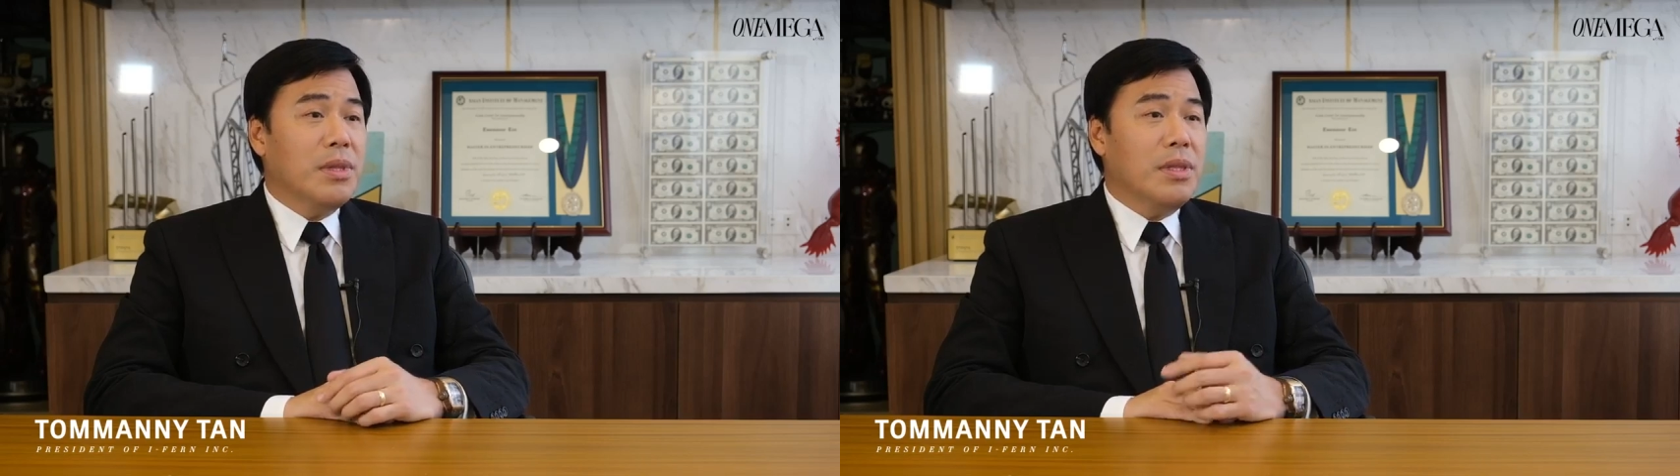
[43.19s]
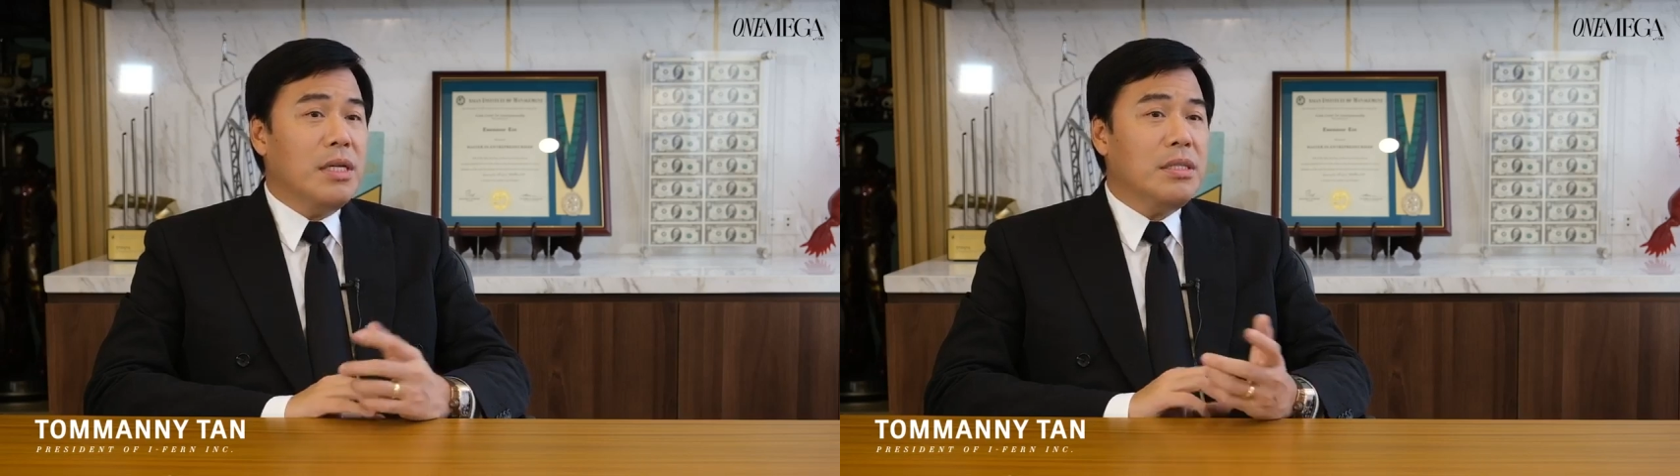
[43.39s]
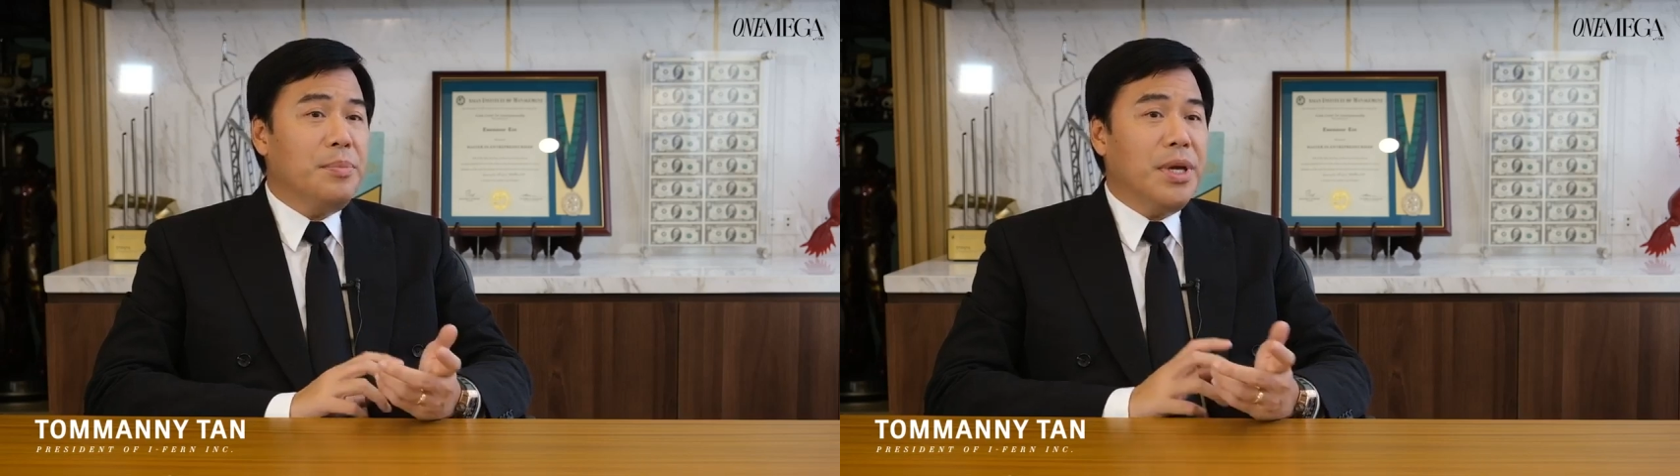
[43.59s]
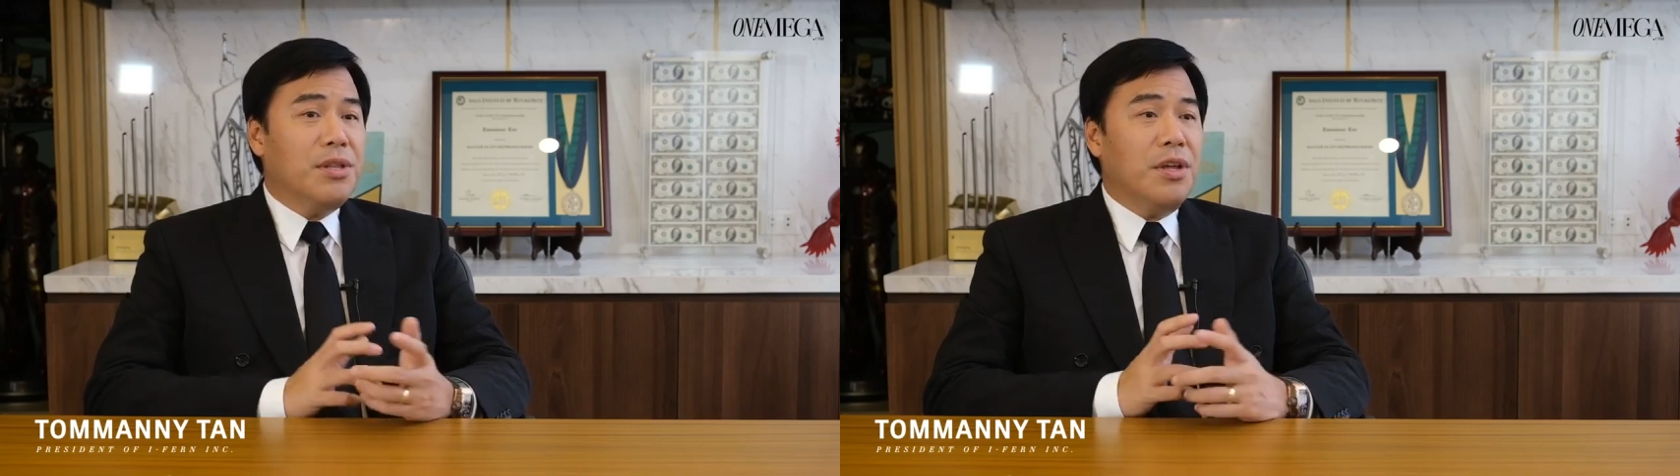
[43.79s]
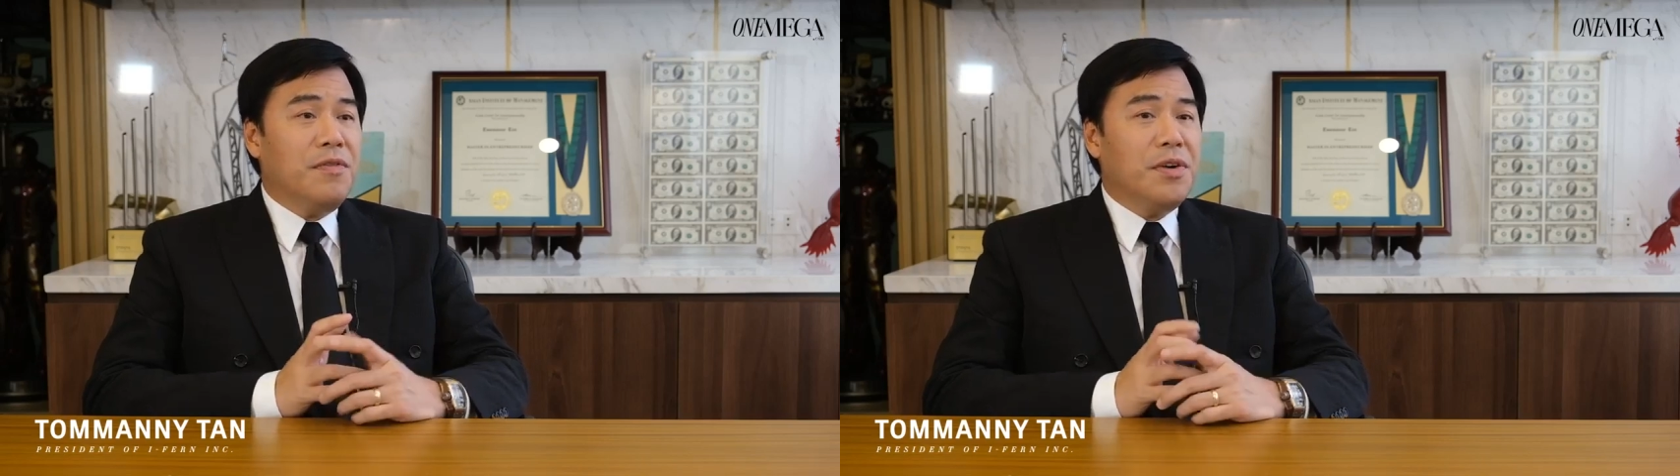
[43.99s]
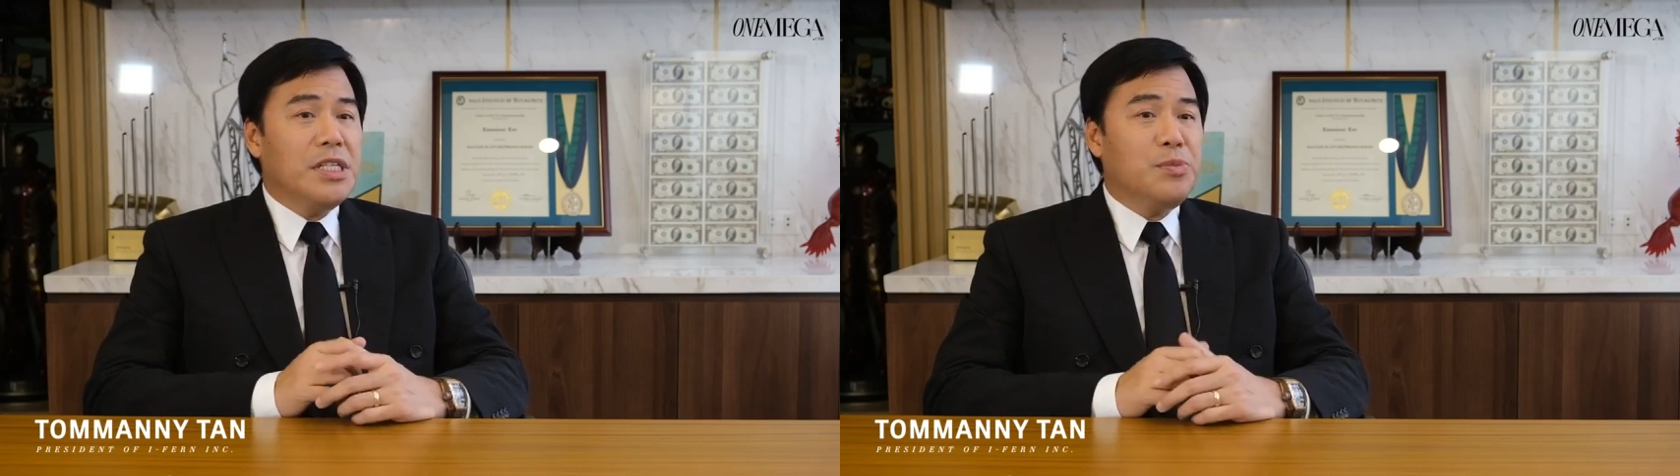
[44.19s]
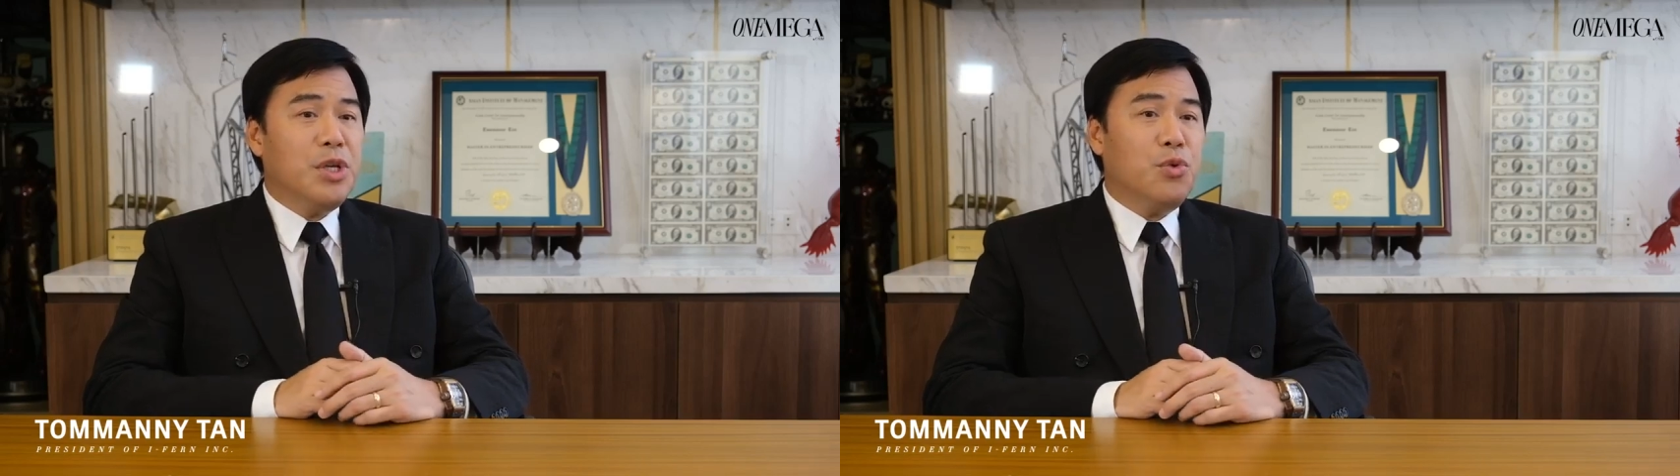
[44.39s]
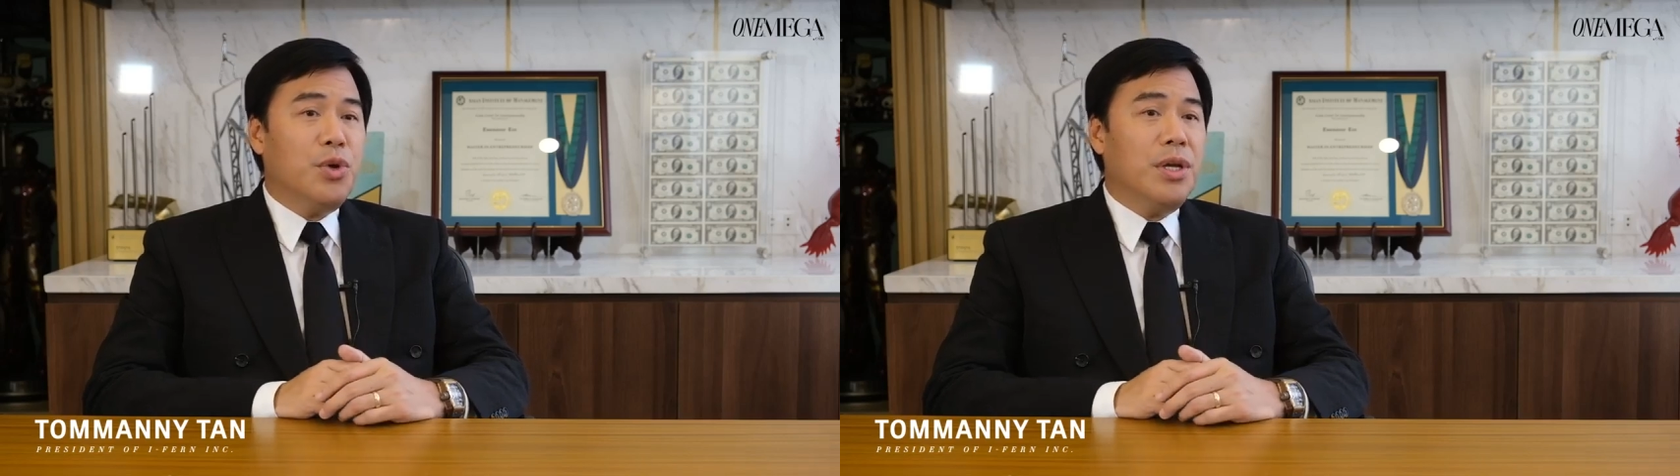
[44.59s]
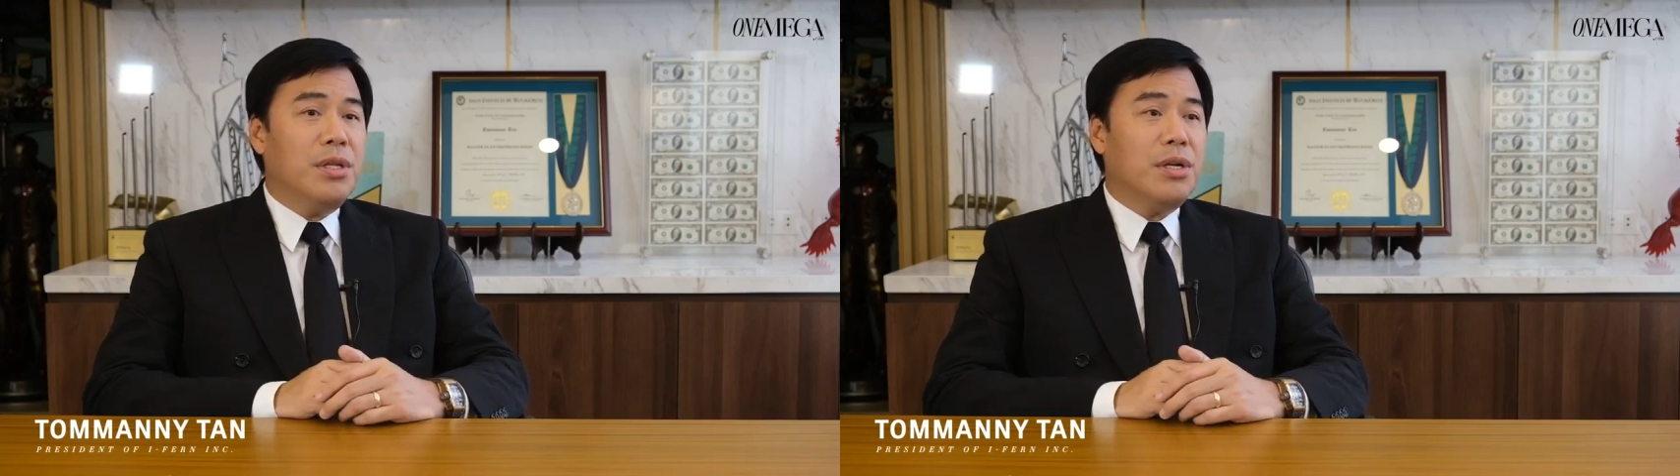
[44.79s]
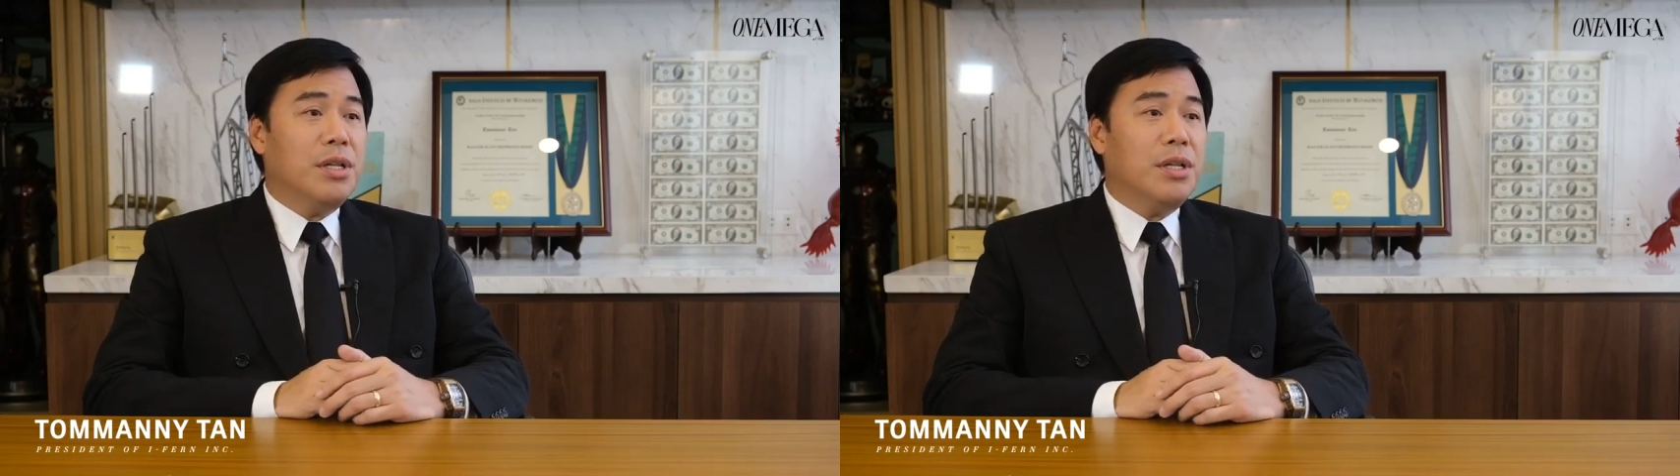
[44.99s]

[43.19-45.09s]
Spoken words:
That's the big difference between